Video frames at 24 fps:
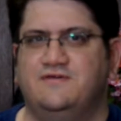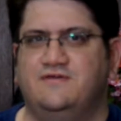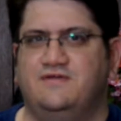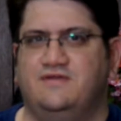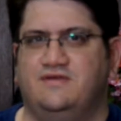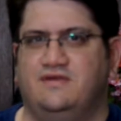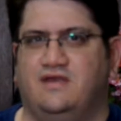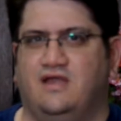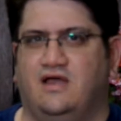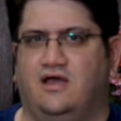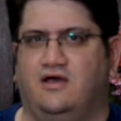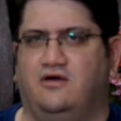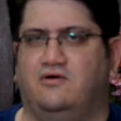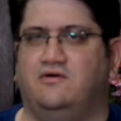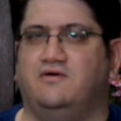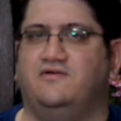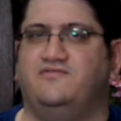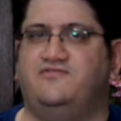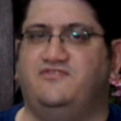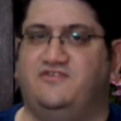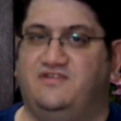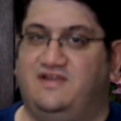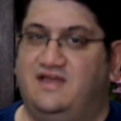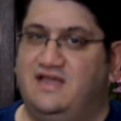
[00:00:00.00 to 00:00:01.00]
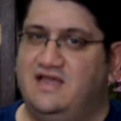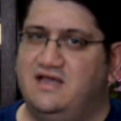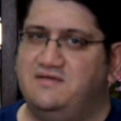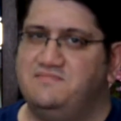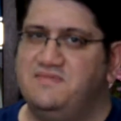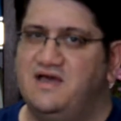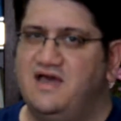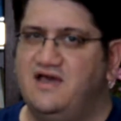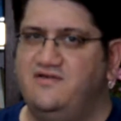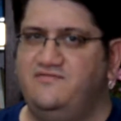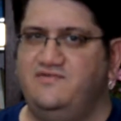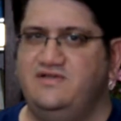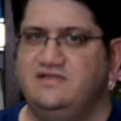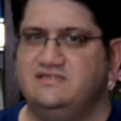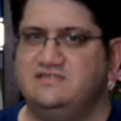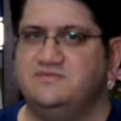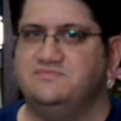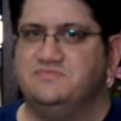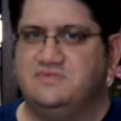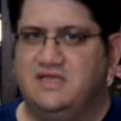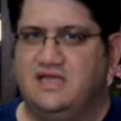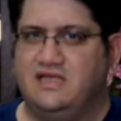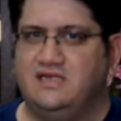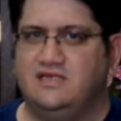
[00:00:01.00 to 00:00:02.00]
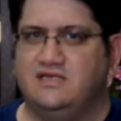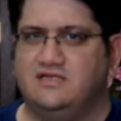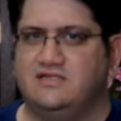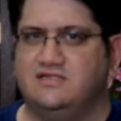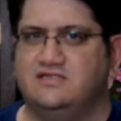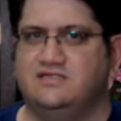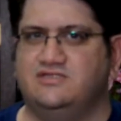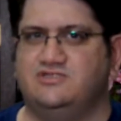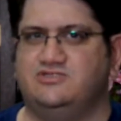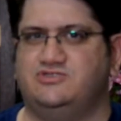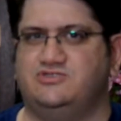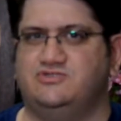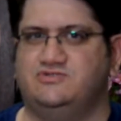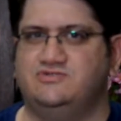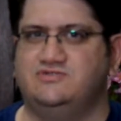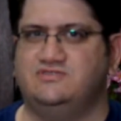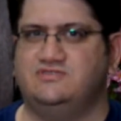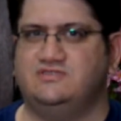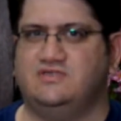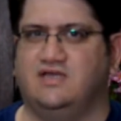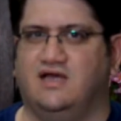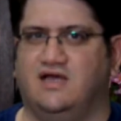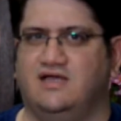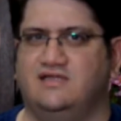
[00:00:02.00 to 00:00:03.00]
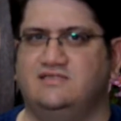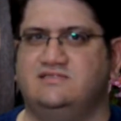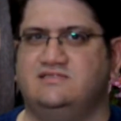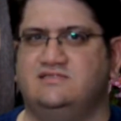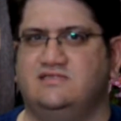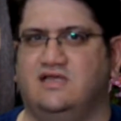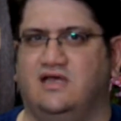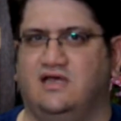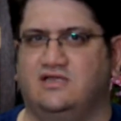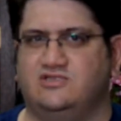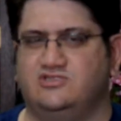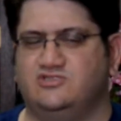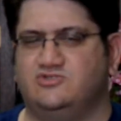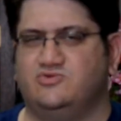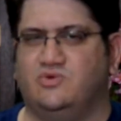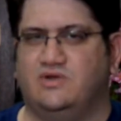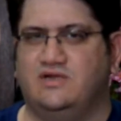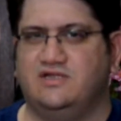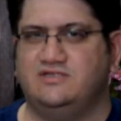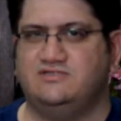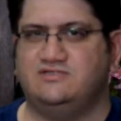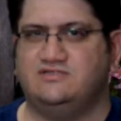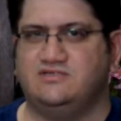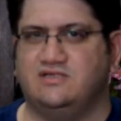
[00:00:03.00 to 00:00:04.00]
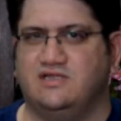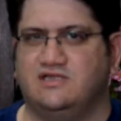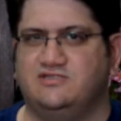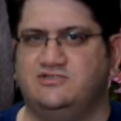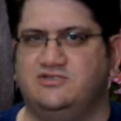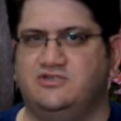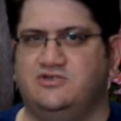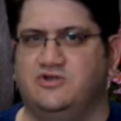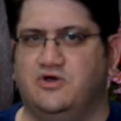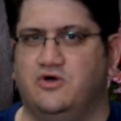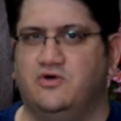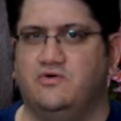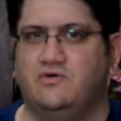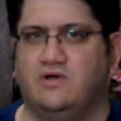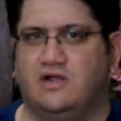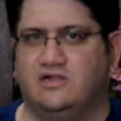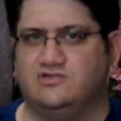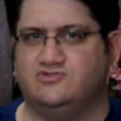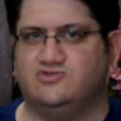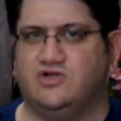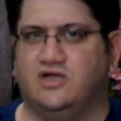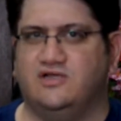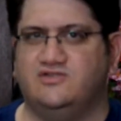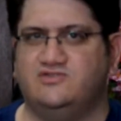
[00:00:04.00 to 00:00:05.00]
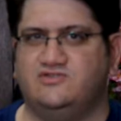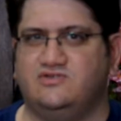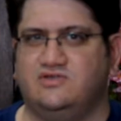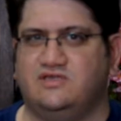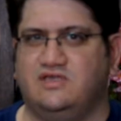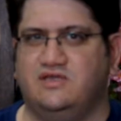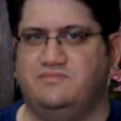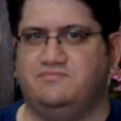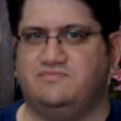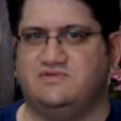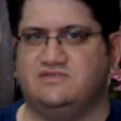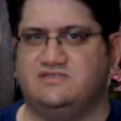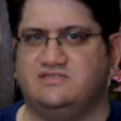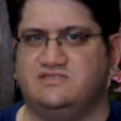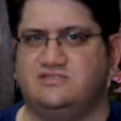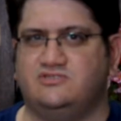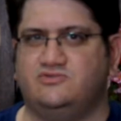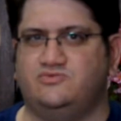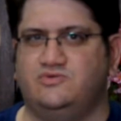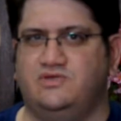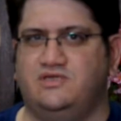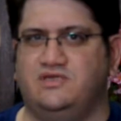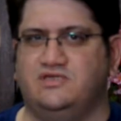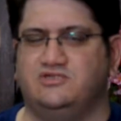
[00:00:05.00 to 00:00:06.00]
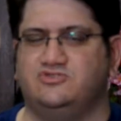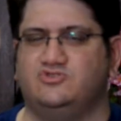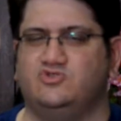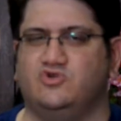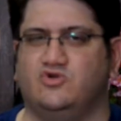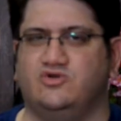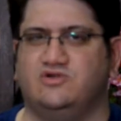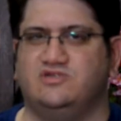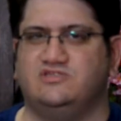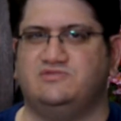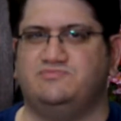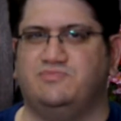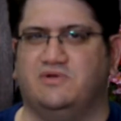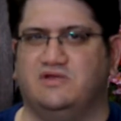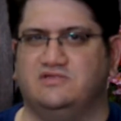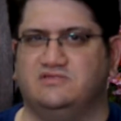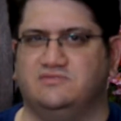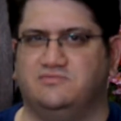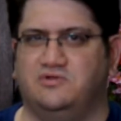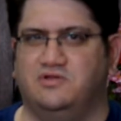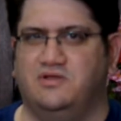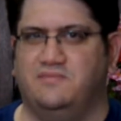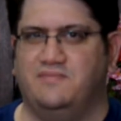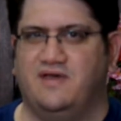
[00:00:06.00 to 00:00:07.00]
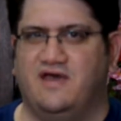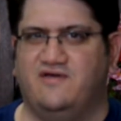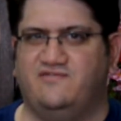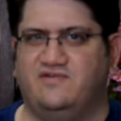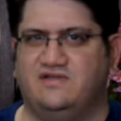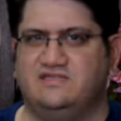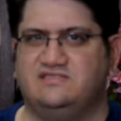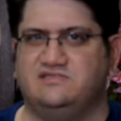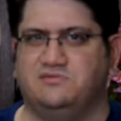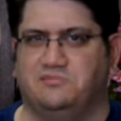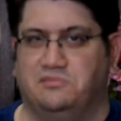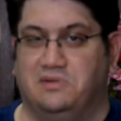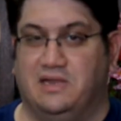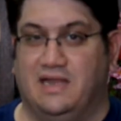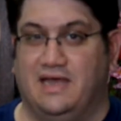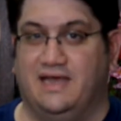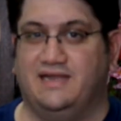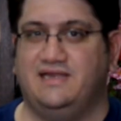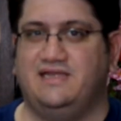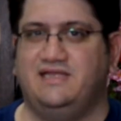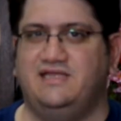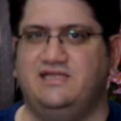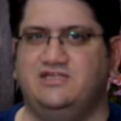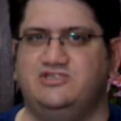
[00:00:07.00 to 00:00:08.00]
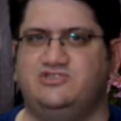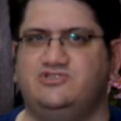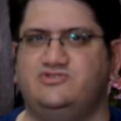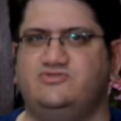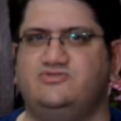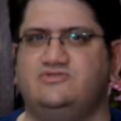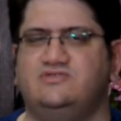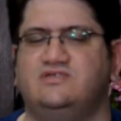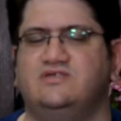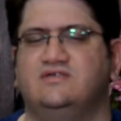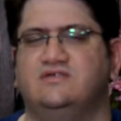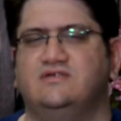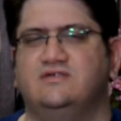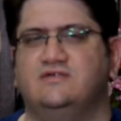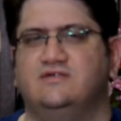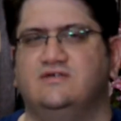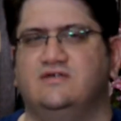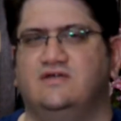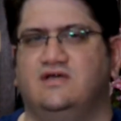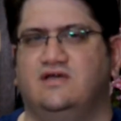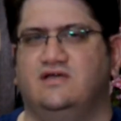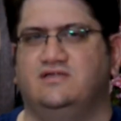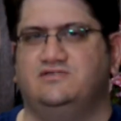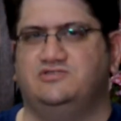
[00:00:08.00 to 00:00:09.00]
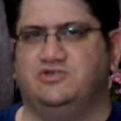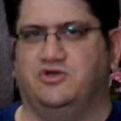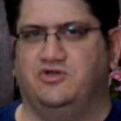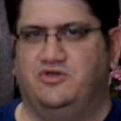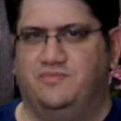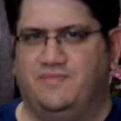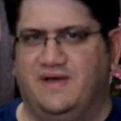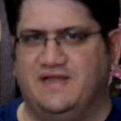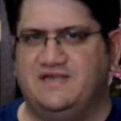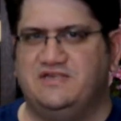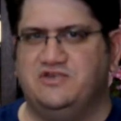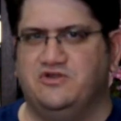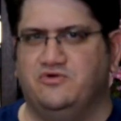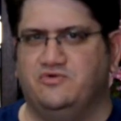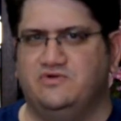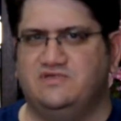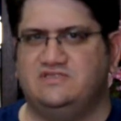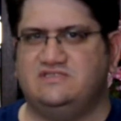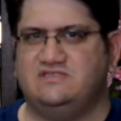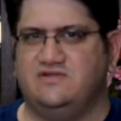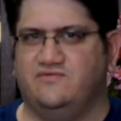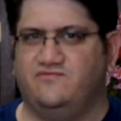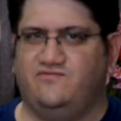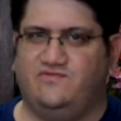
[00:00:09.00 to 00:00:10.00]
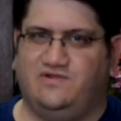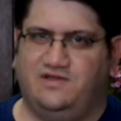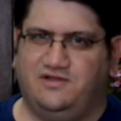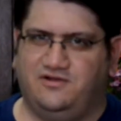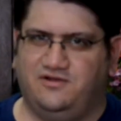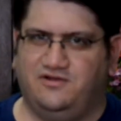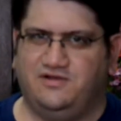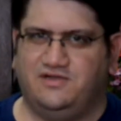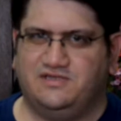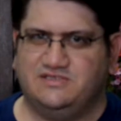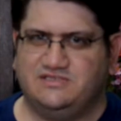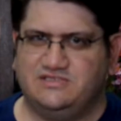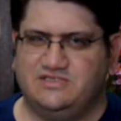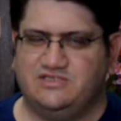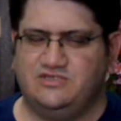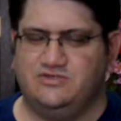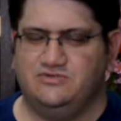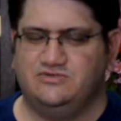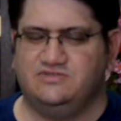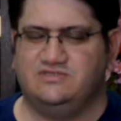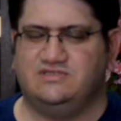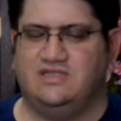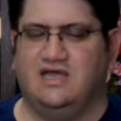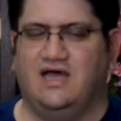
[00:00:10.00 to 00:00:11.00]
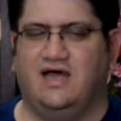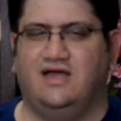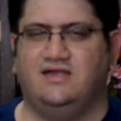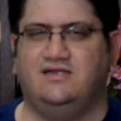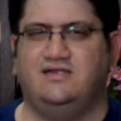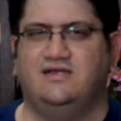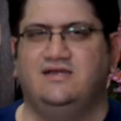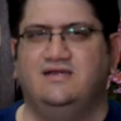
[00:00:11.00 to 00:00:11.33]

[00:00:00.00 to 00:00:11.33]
Now, today I'm having some technical issues, guys. I just wanted to let you know. I'll try to keep this as sweet and short as possible. I'm having some lighting issues, so you might notice some flicker. Excuse that.